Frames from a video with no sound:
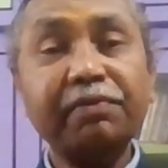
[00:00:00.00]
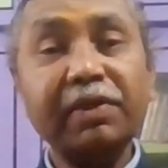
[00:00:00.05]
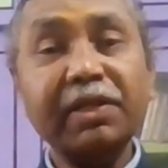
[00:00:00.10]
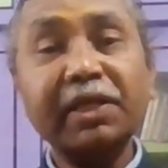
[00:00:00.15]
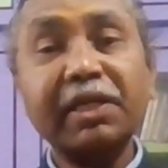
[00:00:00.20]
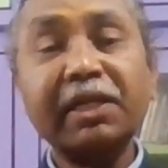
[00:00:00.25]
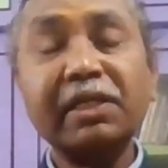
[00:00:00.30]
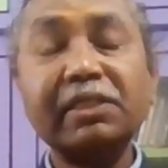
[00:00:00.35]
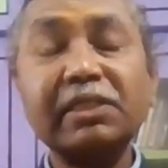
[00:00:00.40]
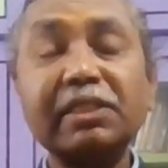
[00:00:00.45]
will
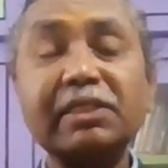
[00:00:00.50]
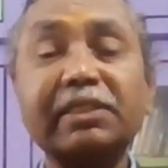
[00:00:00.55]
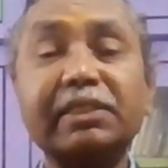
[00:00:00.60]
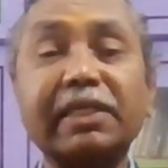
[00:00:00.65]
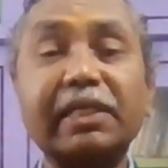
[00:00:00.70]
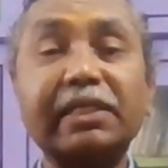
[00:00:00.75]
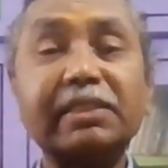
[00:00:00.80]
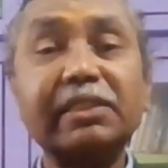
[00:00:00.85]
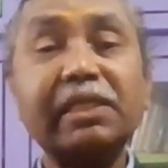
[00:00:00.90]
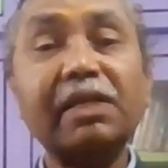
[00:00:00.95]
increase the
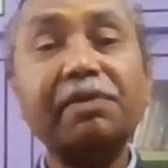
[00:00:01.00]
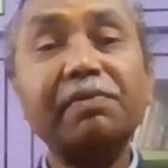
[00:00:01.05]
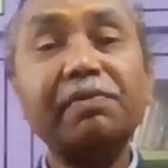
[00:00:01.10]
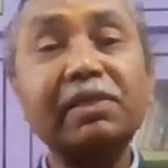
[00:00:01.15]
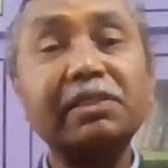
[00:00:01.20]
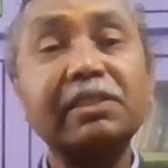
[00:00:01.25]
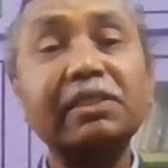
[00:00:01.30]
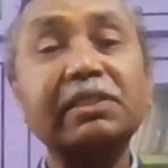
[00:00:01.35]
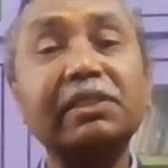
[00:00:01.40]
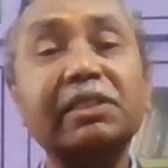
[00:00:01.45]
stress
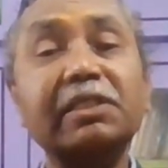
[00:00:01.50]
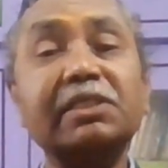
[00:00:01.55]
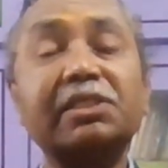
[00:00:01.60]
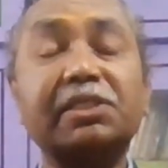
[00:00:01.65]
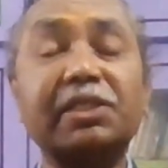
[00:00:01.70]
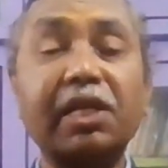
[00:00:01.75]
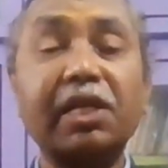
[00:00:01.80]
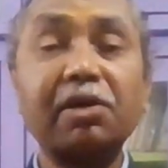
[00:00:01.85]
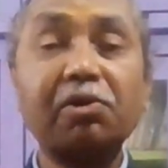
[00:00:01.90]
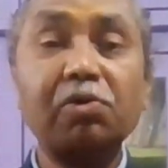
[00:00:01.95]
levels in these
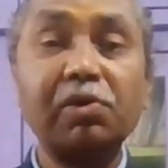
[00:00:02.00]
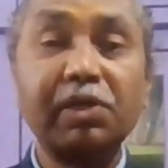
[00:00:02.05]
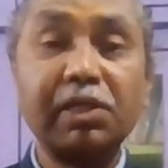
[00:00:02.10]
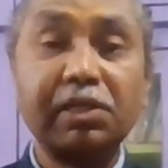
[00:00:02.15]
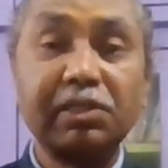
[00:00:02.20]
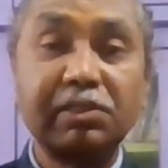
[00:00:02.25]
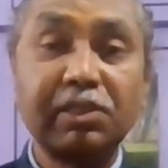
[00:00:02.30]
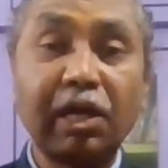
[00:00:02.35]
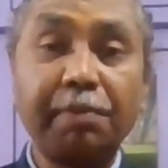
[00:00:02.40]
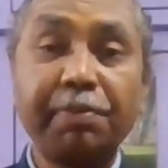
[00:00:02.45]

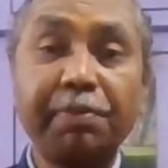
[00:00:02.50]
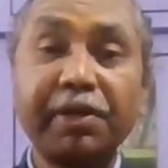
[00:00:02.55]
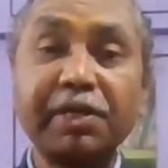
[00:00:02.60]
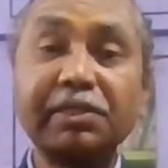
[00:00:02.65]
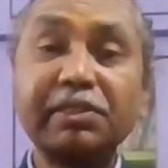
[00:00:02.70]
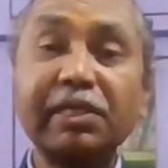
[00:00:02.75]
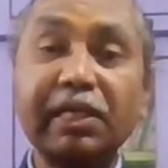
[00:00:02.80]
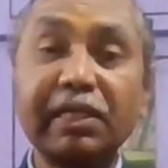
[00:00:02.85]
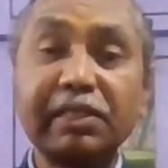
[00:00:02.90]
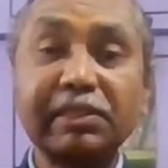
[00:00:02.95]
stakeholders,
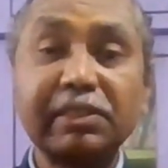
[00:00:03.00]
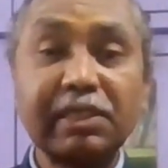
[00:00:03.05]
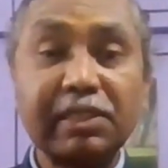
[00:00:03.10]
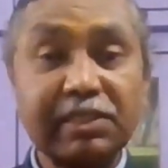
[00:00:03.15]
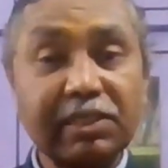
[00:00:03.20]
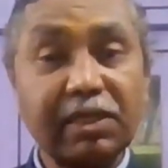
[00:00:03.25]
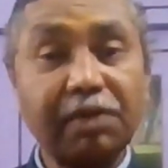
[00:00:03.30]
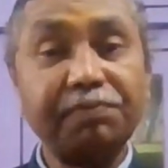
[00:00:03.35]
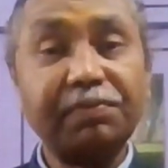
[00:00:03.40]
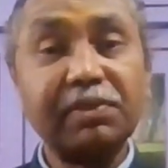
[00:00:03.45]
operational
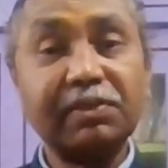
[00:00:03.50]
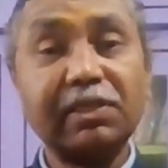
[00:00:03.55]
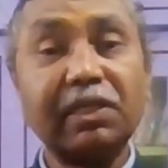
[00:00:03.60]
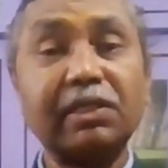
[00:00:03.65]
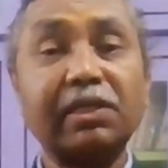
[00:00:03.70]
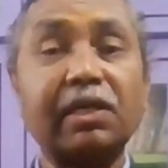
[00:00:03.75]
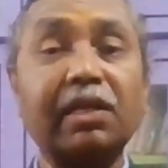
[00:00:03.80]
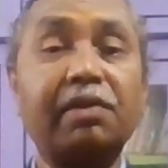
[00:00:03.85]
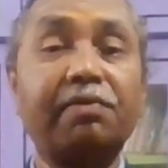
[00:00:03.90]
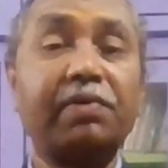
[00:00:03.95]
excellence after
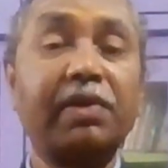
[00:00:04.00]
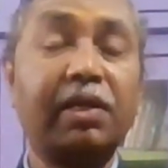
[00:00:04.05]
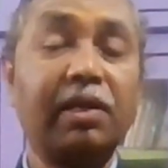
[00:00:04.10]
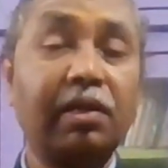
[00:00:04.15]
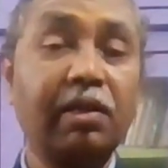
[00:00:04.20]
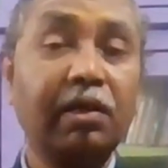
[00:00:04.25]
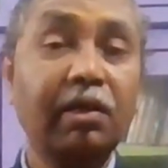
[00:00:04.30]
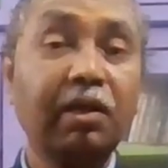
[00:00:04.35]
certain level.